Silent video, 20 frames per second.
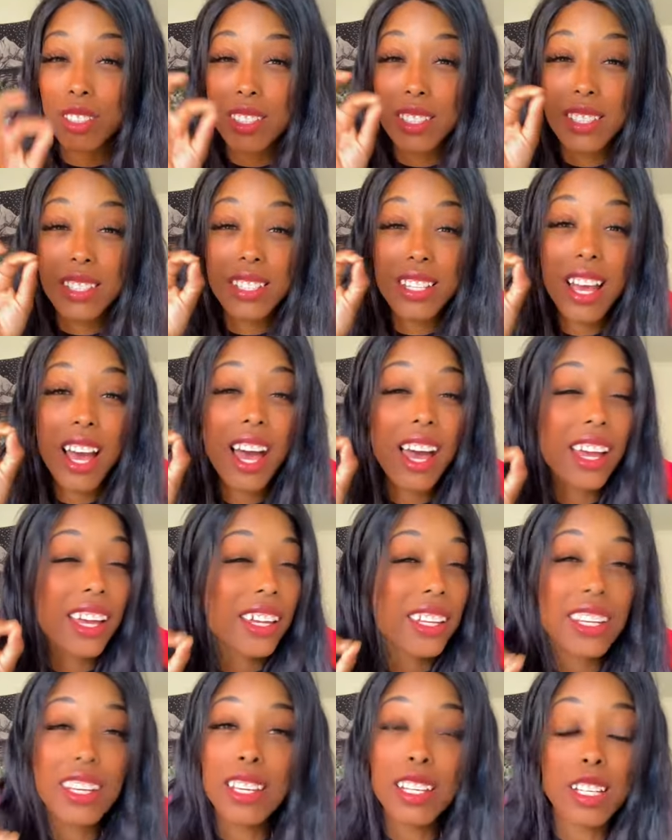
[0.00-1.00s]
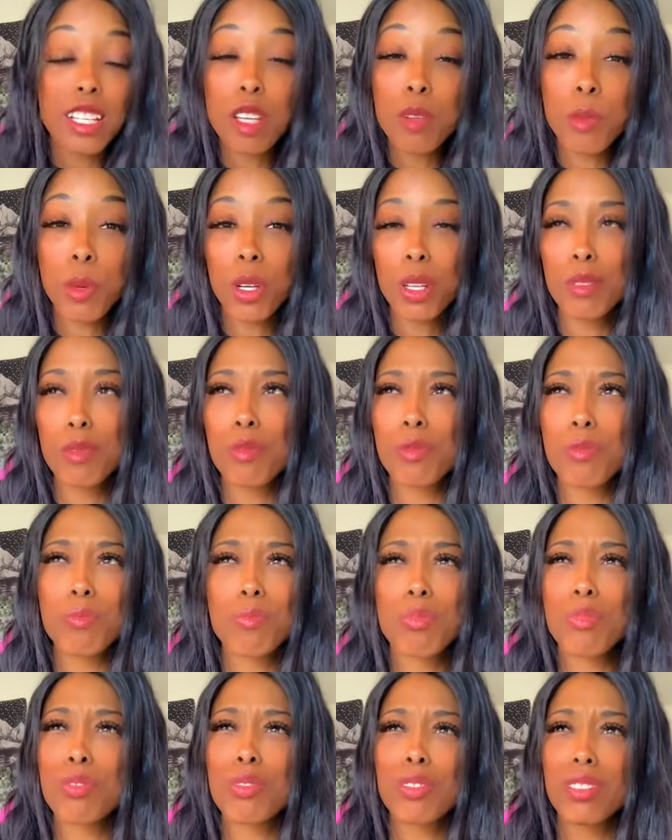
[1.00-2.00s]
this tiny glimmer of,
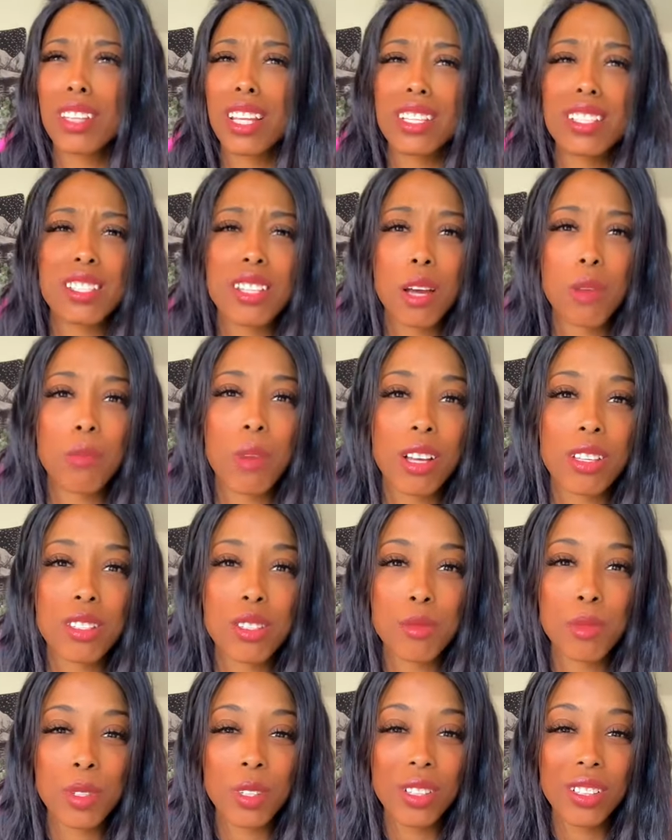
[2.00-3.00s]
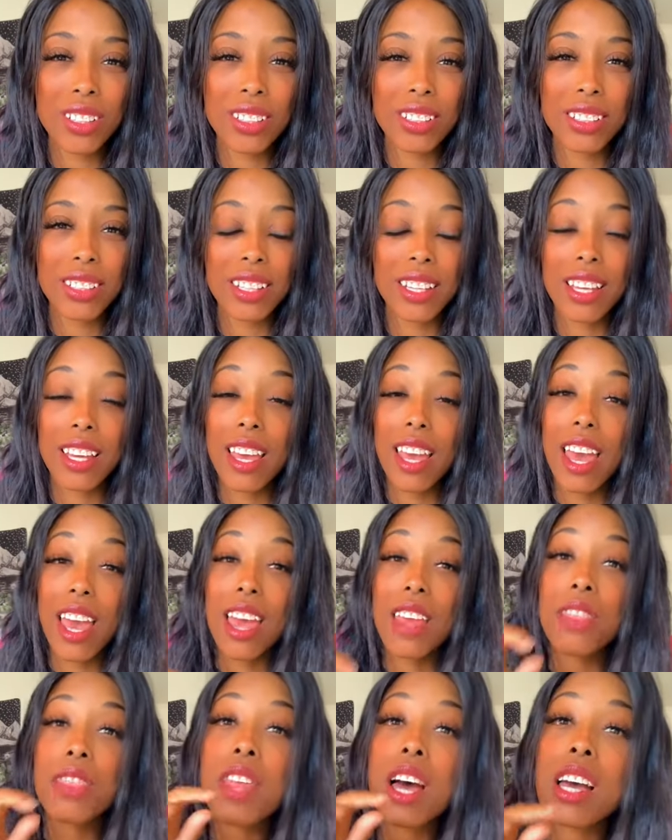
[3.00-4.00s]
that's not possible.
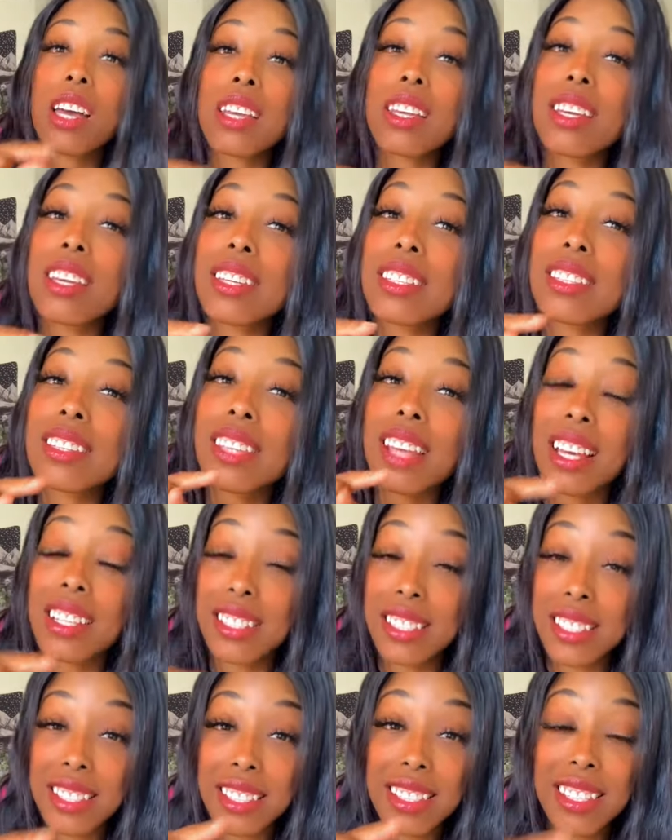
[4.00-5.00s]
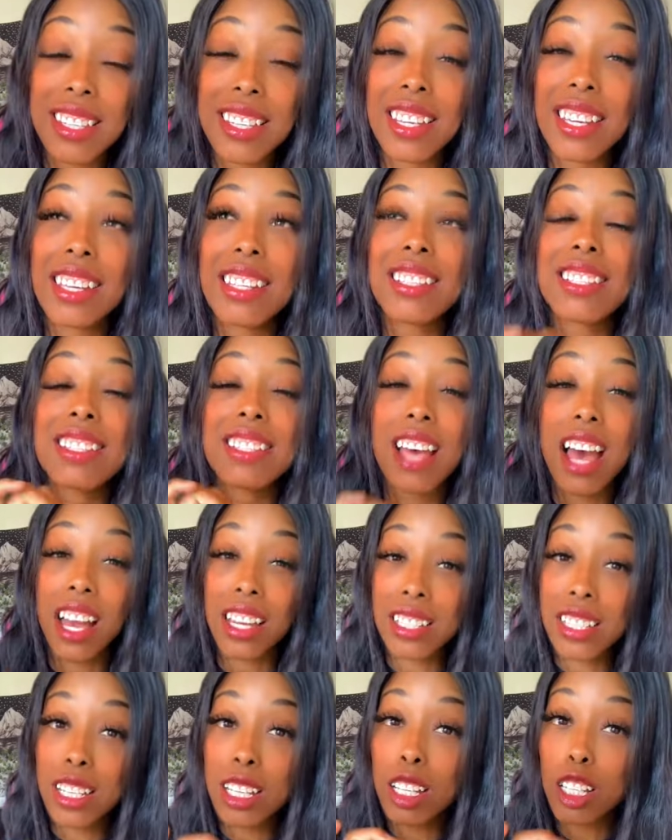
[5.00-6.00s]
And that's the
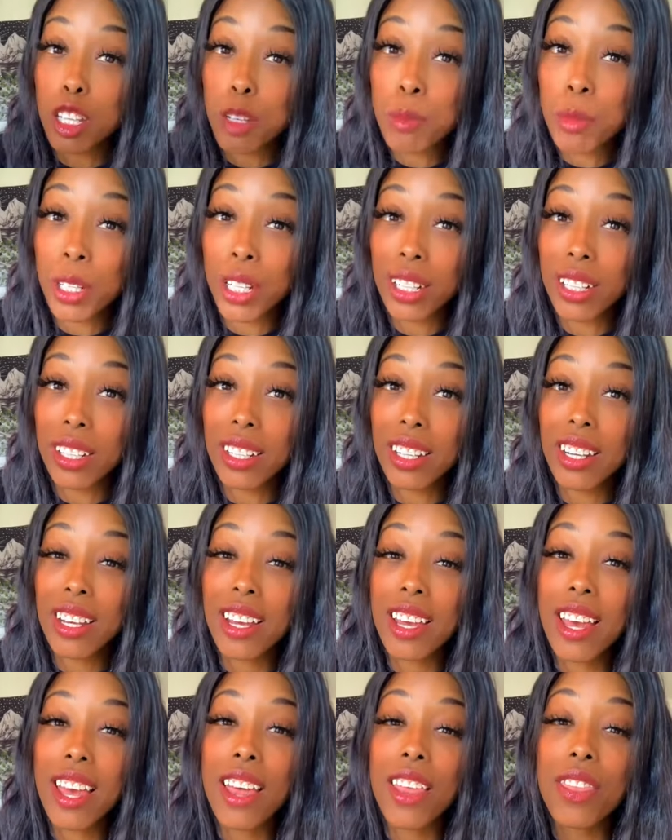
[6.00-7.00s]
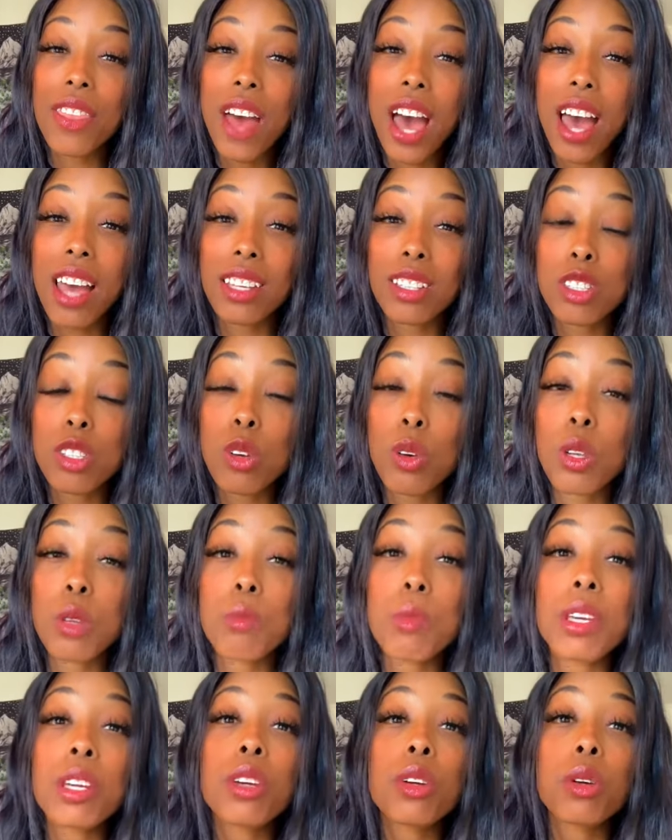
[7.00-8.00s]
exact glimmer that is going
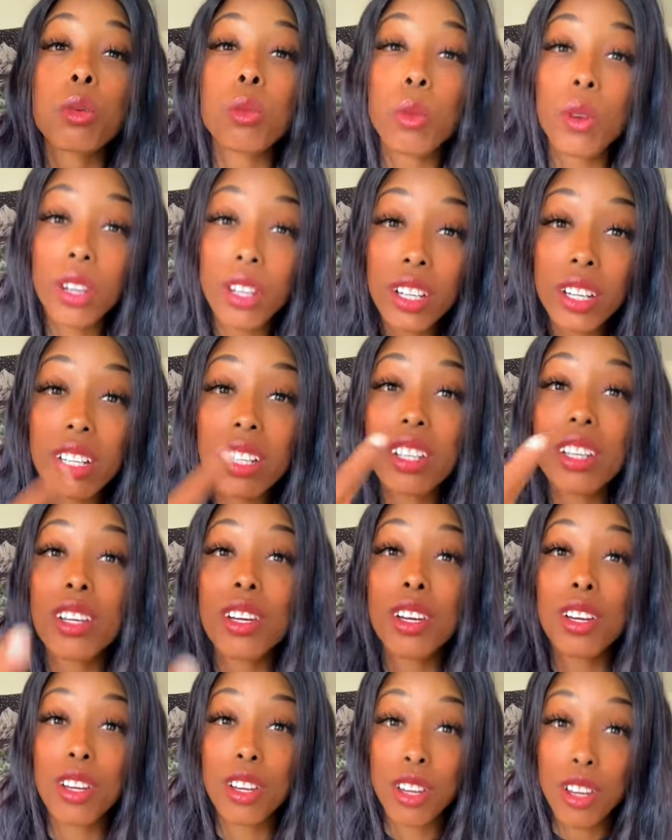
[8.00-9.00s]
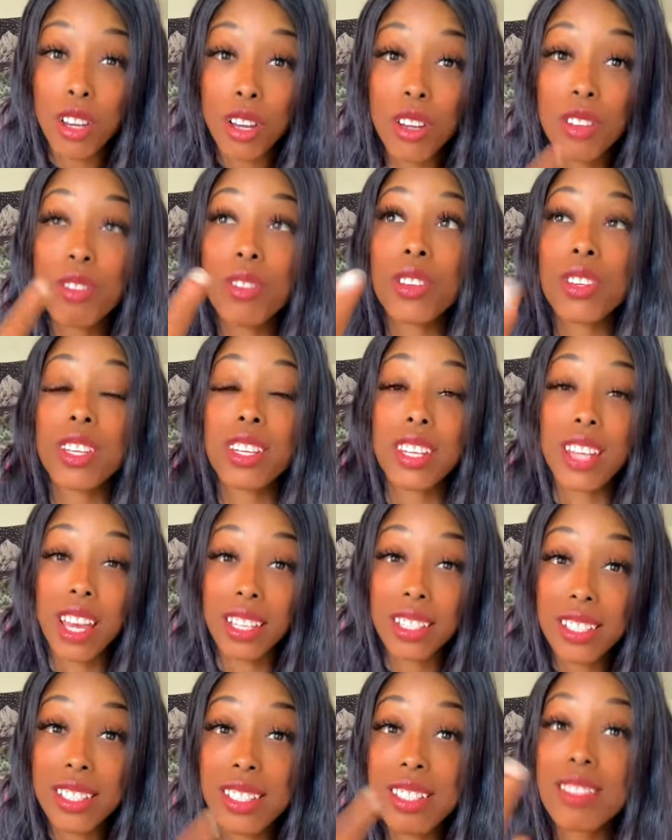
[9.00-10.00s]
to be your work for the
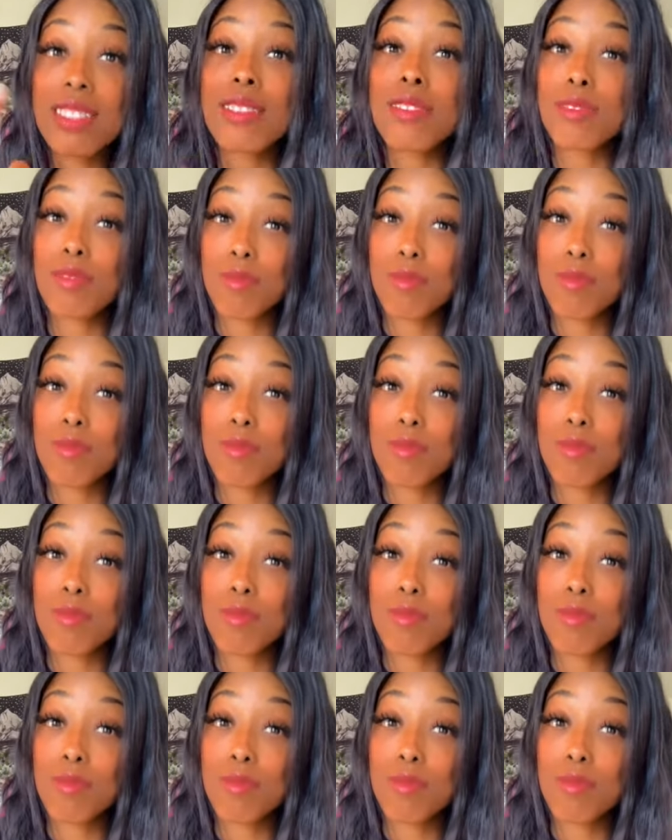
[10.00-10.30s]
next